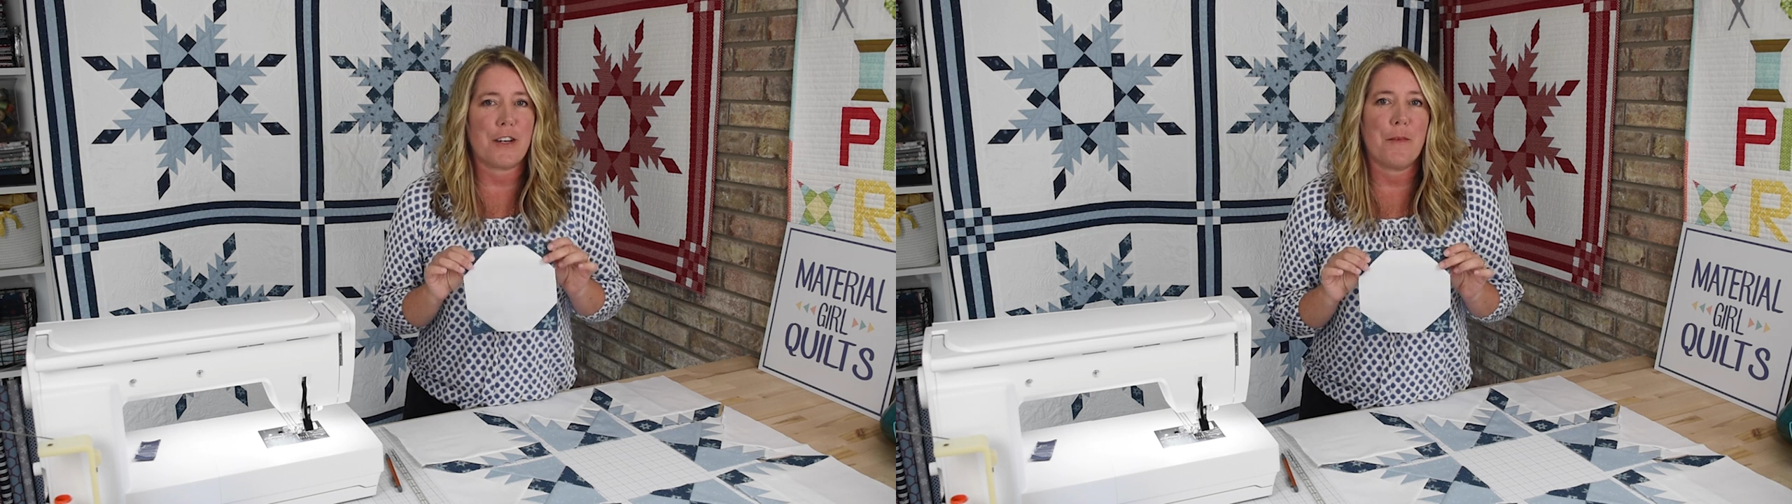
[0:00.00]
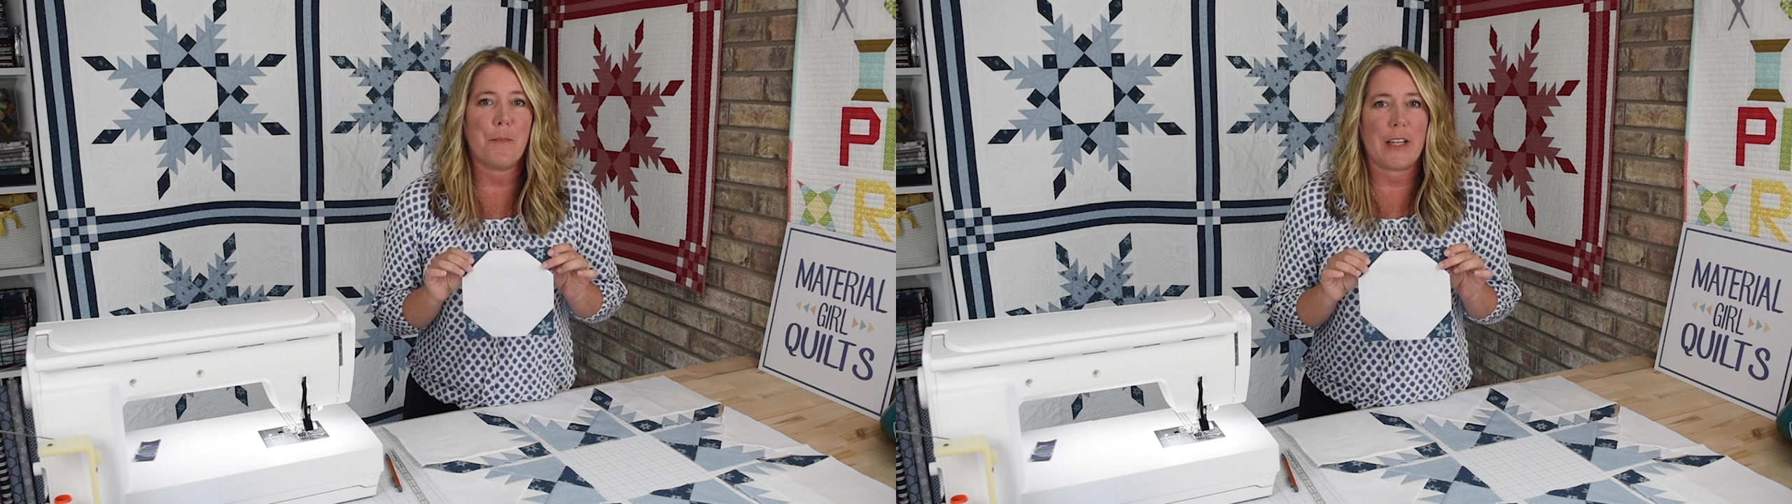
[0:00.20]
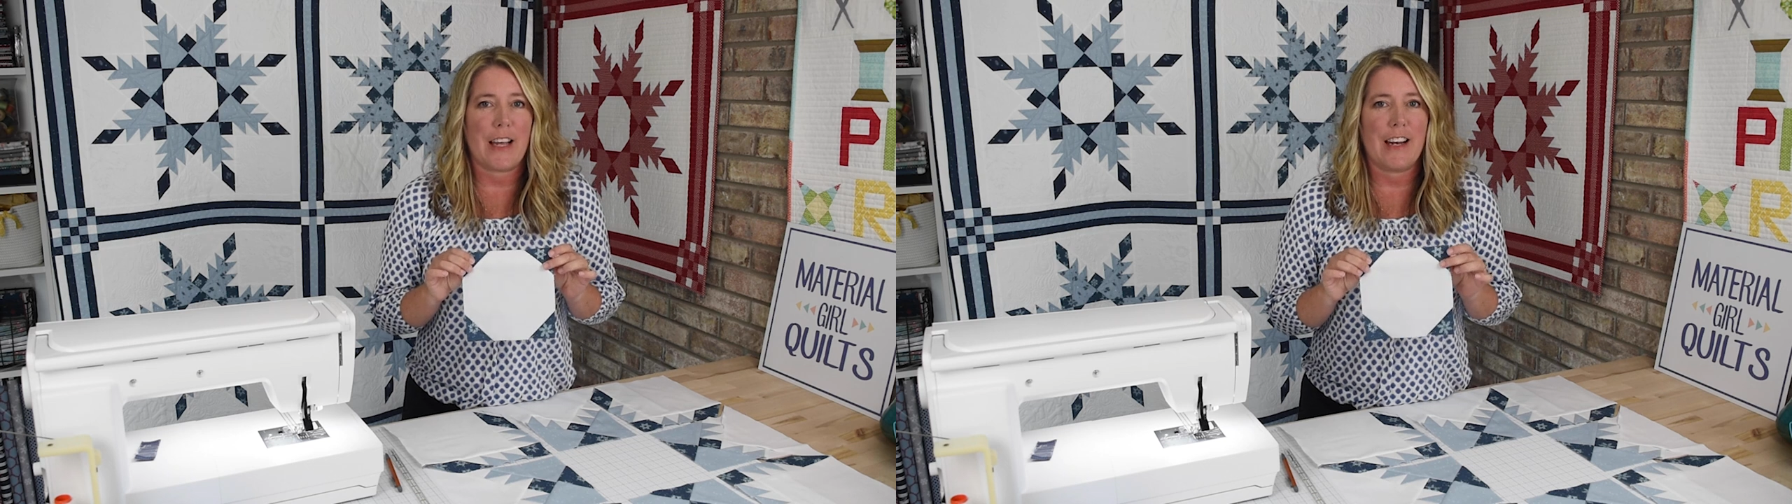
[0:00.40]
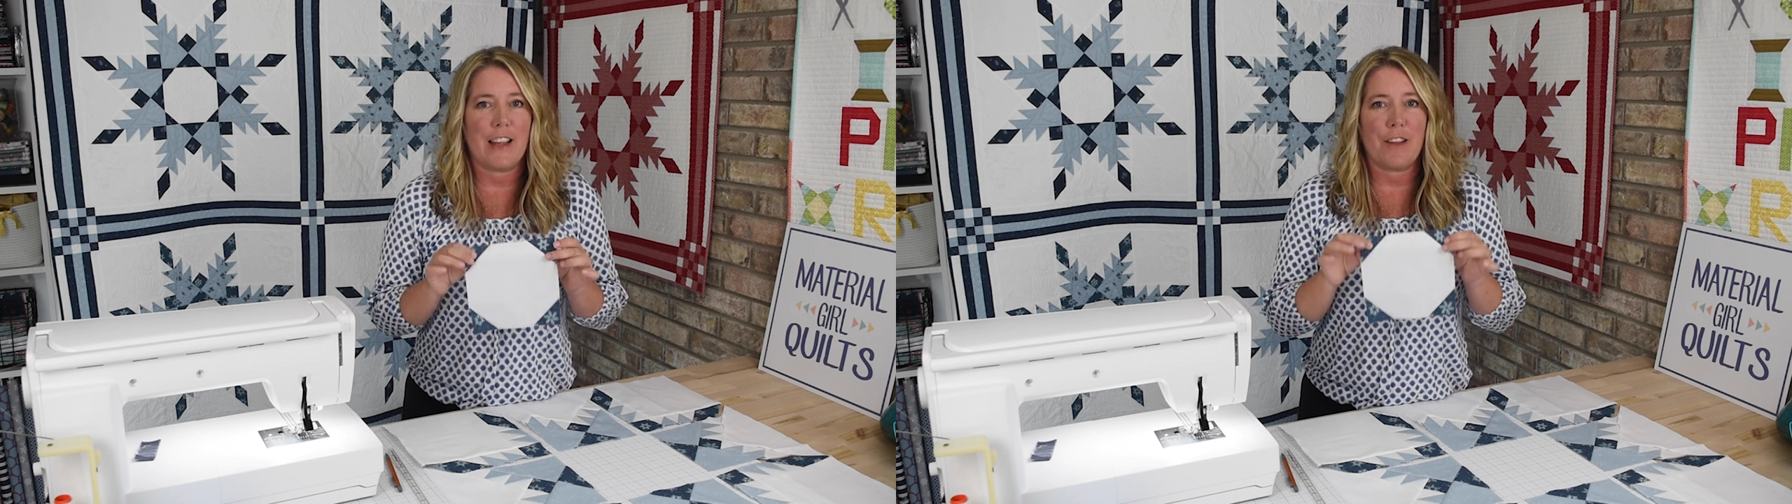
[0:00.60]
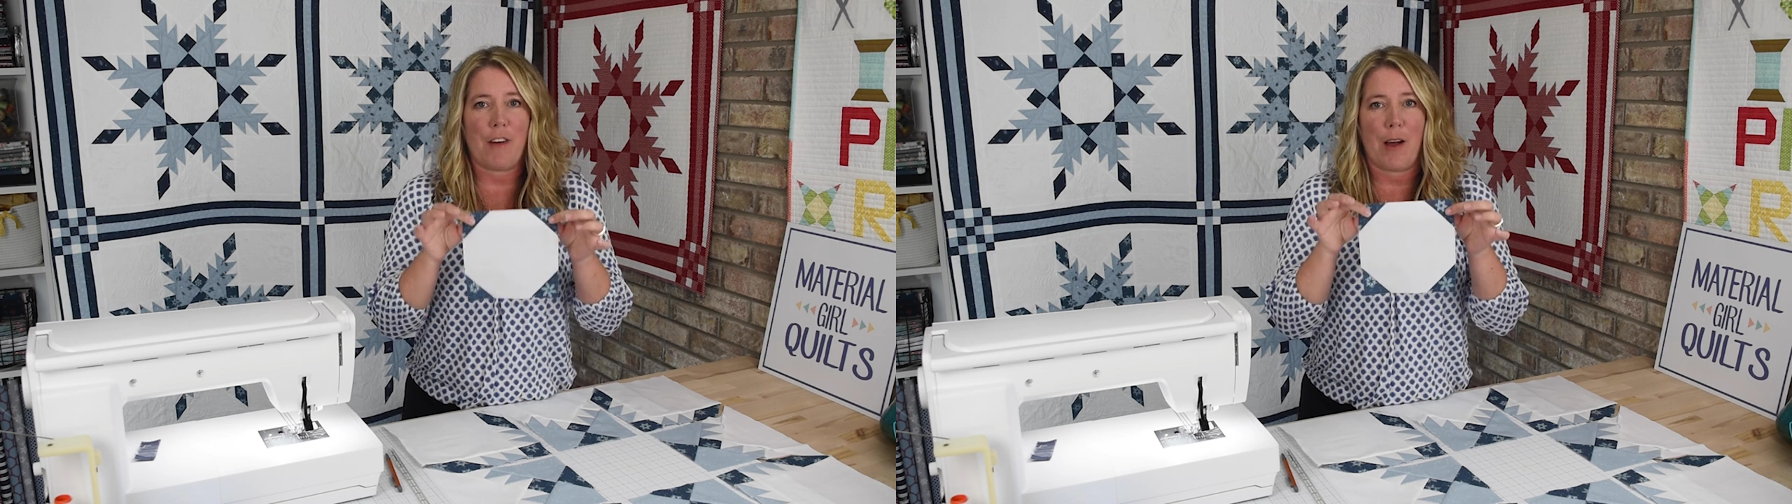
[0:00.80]
complete
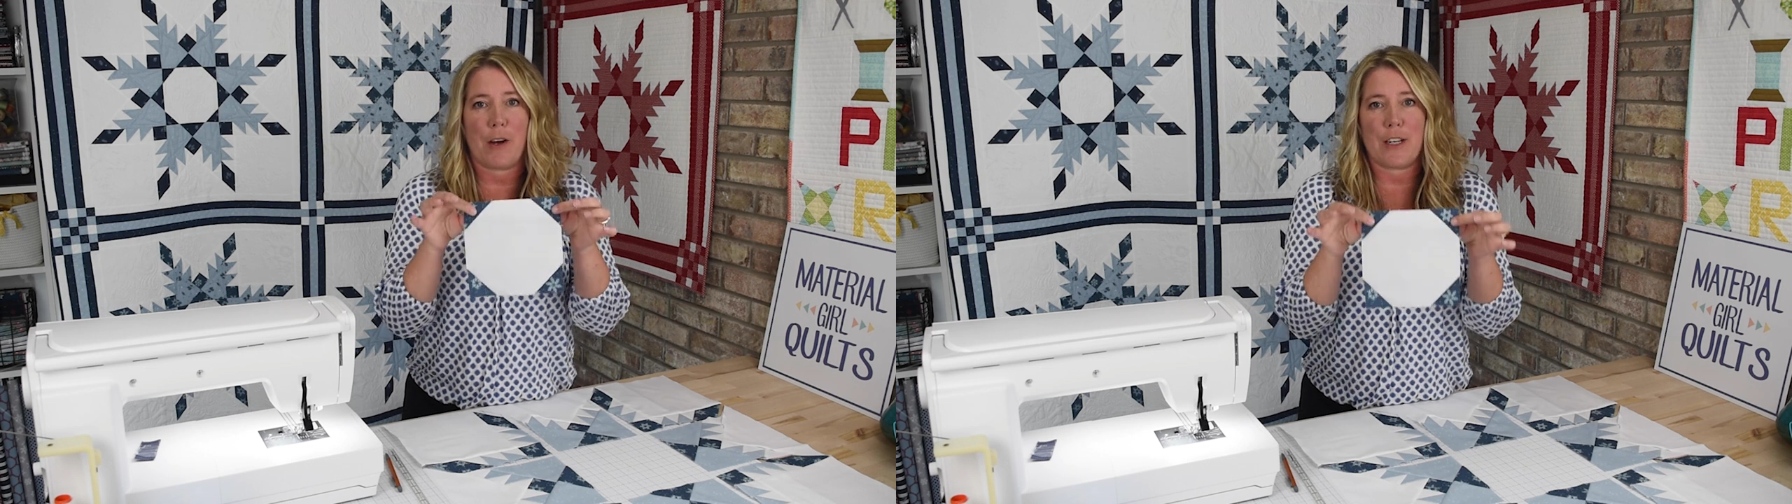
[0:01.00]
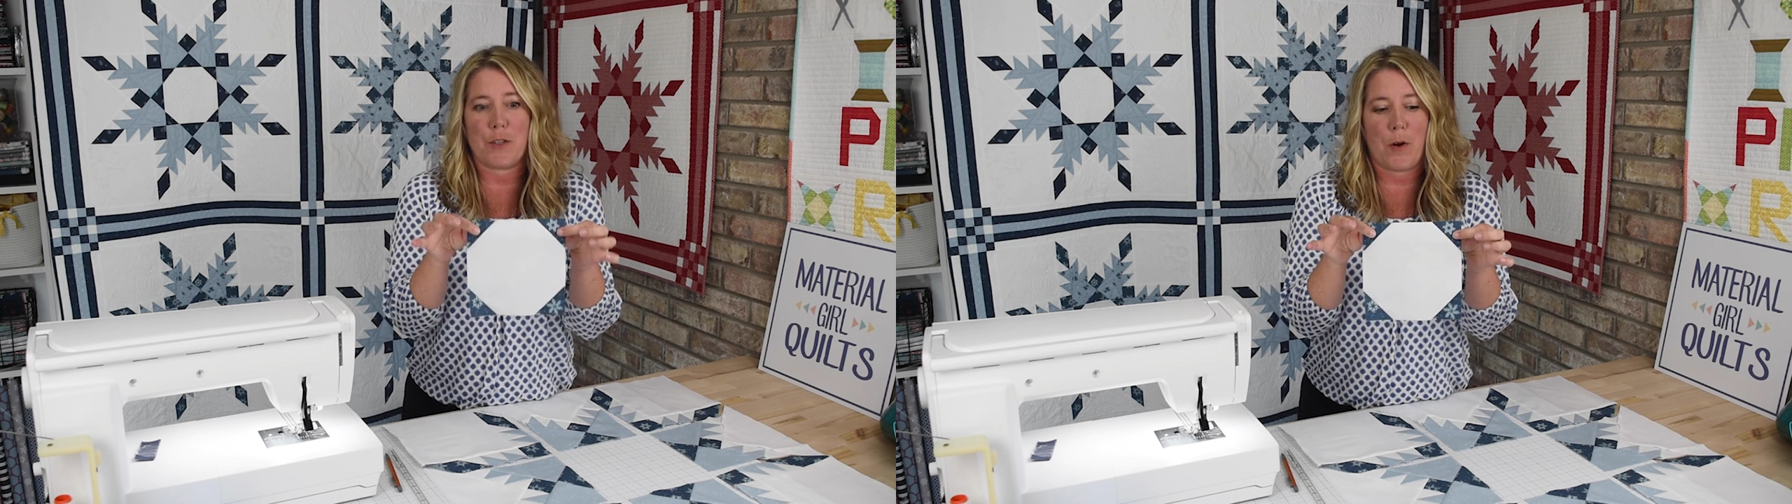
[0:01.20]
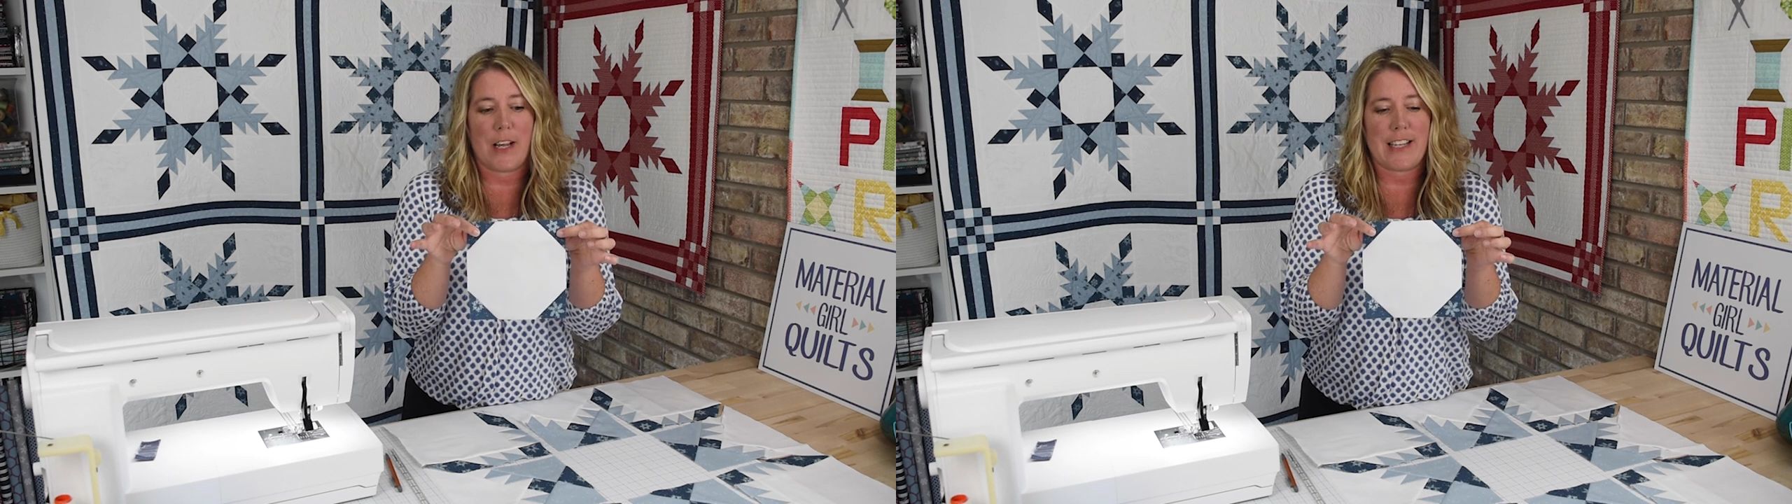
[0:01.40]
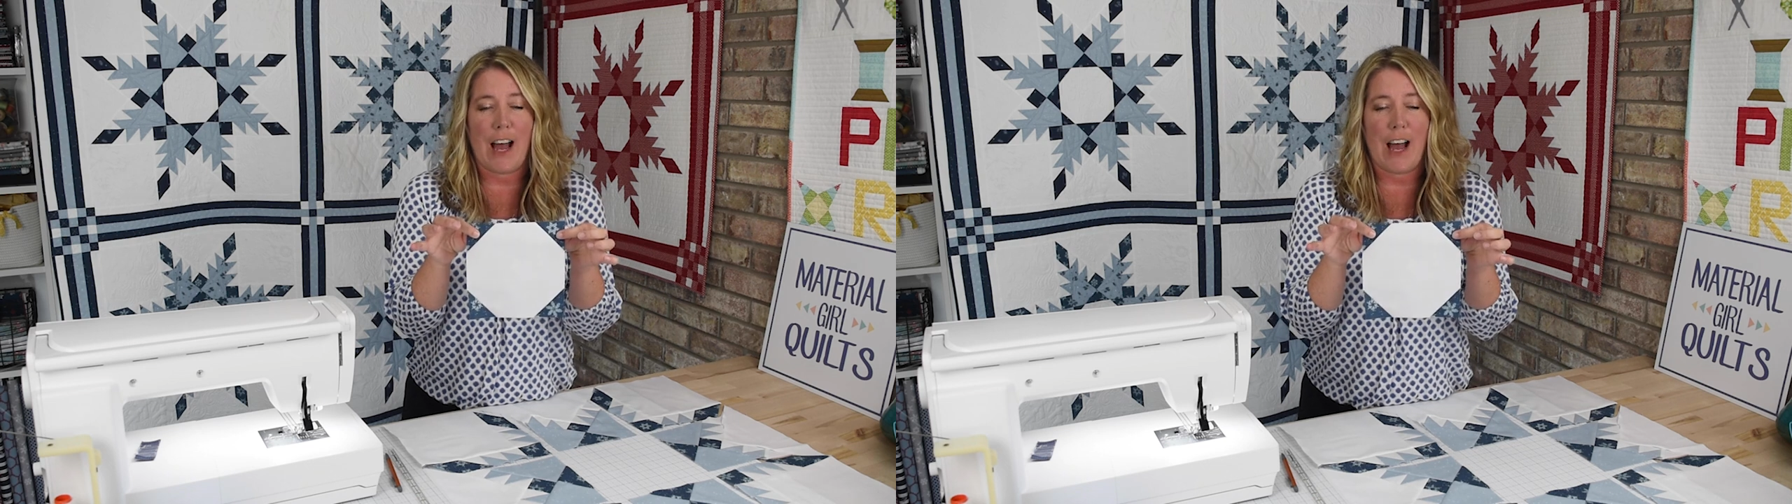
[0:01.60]
and the fabric is pressed